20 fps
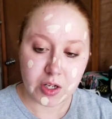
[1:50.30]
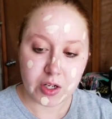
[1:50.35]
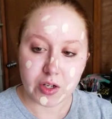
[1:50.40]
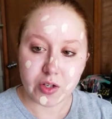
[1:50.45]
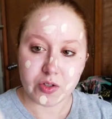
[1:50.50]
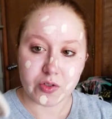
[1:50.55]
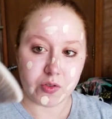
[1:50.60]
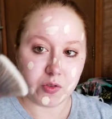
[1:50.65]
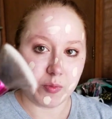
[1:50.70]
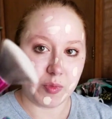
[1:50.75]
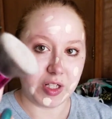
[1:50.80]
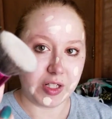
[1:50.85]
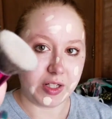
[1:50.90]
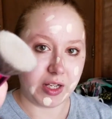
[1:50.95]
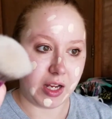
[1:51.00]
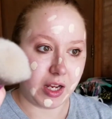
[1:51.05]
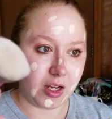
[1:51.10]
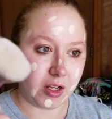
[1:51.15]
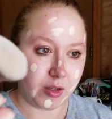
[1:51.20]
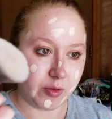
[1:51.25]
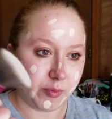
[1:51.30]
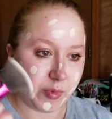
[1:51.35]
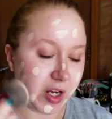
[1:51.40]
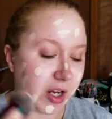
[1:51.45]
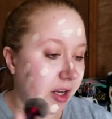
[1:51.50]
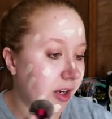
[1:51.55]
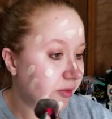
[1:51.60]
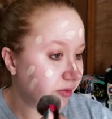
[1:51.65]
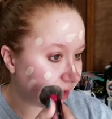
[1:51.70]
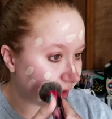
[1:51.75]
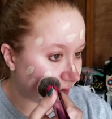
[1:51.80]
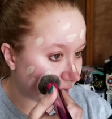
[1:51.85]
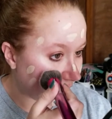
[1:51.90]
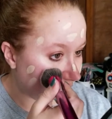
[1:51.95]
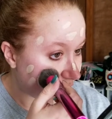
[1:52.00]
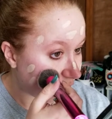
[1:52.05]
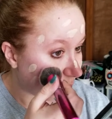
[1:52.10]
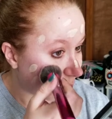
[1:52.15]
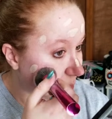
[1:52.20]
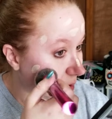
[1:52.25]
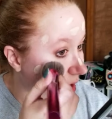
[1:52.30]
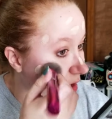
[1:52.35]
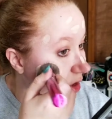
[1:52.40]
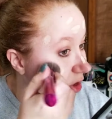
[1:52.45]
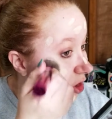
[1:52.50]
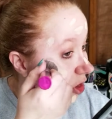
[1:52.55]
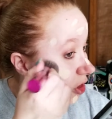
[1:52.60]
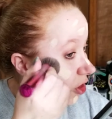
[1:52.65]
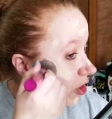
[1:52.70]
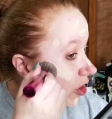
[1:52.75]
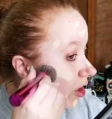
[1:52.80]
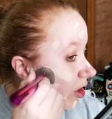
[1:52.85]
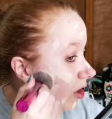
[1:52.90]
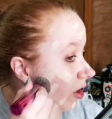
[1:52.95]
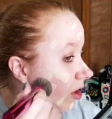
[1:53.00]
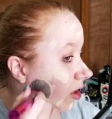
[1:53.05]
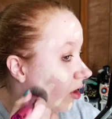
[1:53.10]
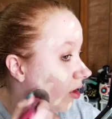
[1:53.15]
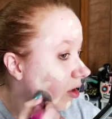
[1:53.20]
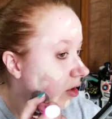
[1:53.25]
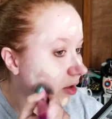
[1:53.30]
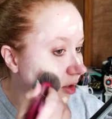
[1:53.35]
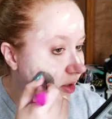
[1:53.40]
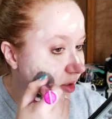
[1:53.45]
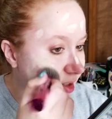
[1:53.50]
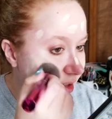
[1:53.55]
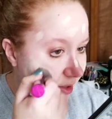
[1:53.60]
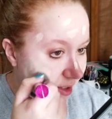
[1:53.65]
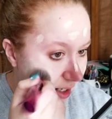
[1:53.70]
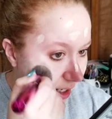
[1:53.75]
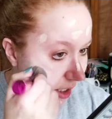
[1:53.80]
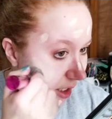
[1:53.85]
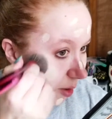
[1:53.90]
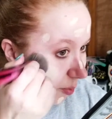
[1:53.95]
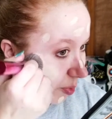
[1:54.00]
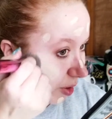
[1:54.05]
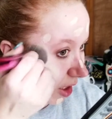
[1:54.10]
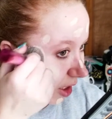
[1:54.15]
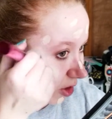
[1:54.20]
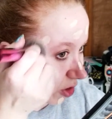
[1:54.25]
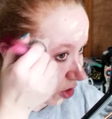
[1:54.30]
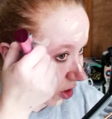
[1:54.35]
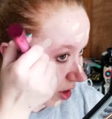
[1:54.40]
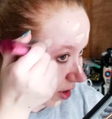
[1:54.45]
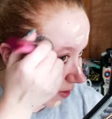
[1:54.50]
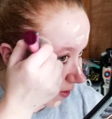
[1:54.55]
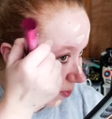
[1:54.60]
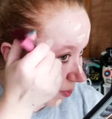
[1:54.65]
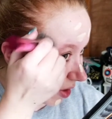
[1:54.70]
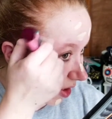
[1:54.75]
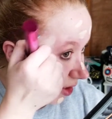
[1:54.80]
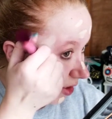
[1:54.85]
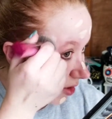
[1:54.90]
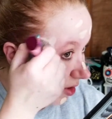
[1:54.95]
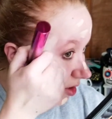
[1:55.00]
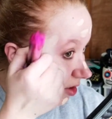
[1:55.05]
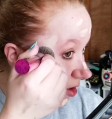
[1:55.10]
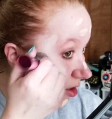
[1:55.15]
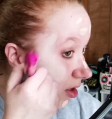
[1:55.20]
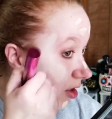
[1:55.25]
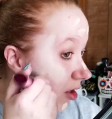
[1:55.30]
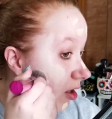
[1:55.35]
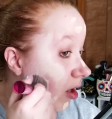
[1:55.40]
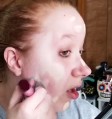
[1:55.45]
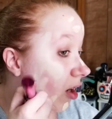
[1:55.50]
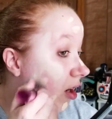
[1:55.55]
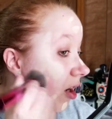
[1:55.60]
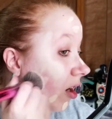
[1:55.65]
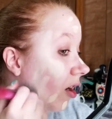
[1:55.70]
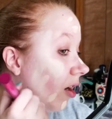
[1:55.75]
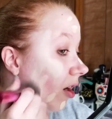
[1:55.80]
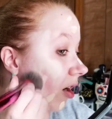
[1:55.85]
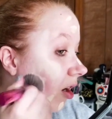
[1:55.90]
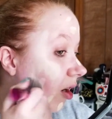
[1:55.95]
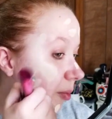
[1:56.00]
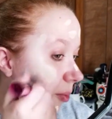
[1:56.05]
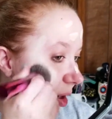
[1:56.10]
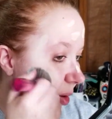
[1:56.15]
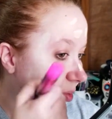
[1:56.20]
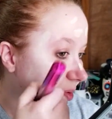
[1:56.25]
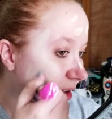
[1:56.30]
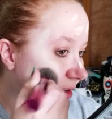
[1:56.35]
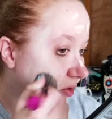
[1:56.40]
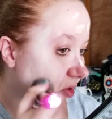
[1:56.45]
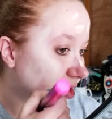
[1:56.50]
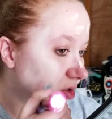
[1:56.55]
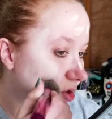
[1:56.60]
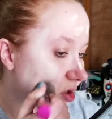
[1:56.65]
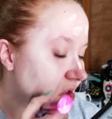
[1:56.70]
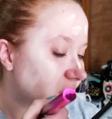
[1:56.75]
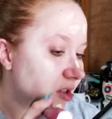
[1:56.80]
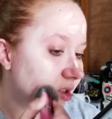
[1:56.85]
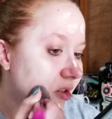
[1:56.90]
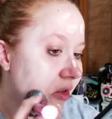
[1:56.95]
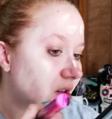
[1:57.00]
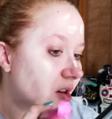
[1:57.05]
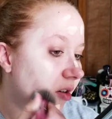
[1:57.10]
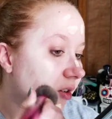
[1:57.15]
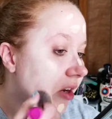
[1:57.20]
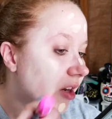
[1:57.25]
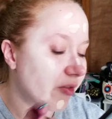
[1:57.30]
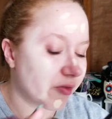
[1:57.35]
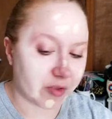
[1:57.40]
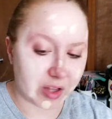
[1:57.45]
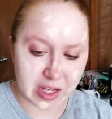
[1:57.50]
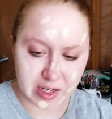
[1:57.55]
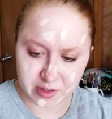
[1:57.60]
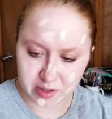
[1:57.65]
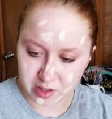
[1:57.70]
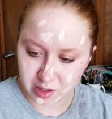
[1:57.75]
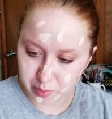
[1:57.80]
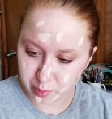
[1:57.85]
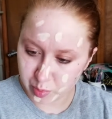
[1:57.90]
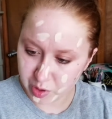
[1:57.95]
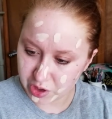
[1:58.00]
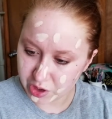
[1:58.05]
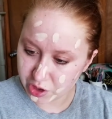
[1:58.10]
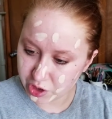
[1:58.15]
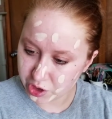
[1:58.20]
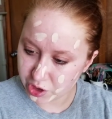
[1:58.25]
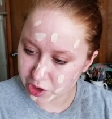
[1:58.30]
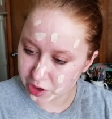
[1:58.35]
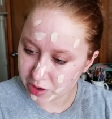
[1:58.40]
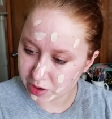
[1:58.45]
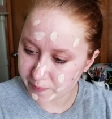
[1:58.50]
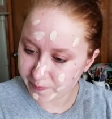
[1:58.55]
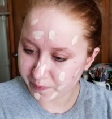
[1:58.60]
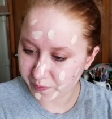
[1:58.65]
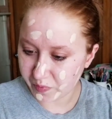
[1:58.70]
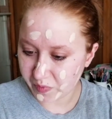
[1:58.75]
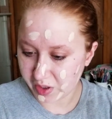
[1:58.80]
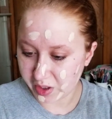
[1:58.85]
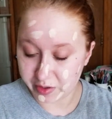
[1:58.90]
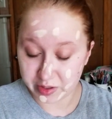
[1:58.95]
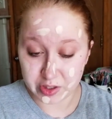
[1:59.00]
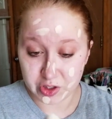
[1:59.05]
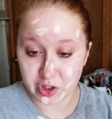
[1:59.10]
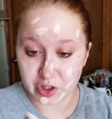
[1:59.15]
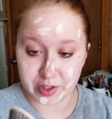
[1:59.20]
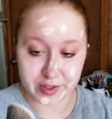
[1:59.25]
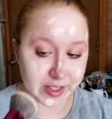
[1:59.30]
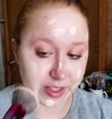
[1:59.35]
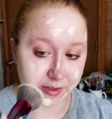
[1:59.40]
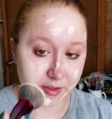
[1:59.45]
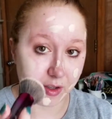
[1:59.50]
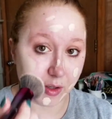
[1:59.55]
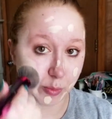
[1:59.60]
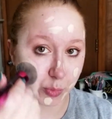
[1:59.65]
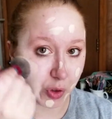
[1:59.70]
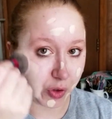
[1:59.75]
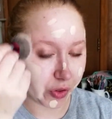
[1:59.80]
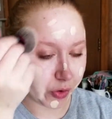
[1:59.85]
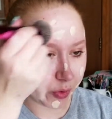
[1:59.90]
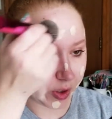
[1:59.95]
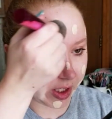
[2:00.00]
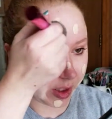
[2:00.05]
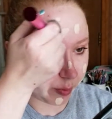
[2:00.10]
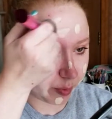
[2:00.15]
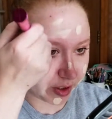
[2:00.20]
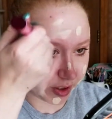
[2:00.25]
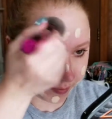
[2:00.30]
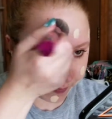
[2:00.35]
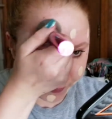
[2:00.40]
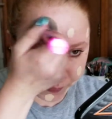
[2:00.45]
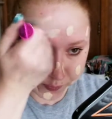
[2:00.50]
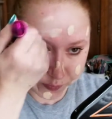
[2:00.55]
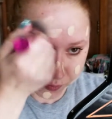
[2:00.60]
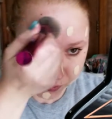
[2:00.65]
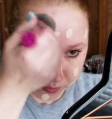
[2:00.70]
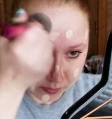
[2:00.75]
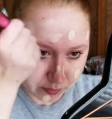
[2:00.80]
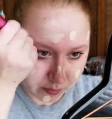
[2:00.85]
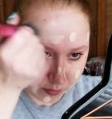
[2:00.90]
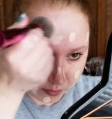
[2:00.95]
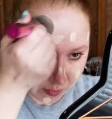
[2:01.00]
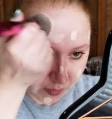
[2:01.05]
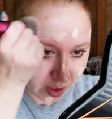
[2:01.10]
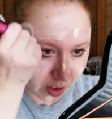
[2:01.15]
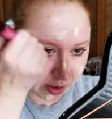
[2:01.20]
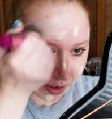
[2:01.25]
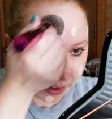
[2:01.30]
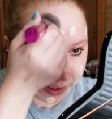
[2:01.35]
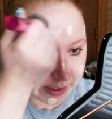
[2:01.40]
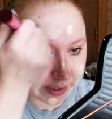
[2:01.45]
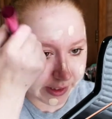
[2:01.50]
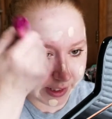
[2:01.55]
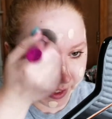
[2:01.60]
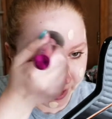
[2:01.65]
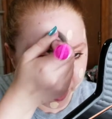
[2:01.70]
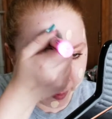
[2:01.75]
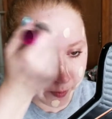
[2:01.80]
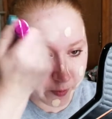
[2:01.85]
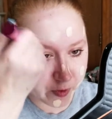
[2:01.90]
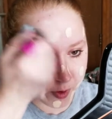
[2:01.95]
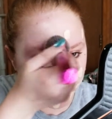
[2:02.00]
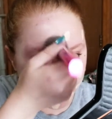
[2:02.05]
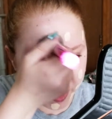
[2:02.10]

so I'm gonna take my foundation brush. This is a BH Cosmetics. I believe it just is called a flat top brush. This just says a number 3, but it came from a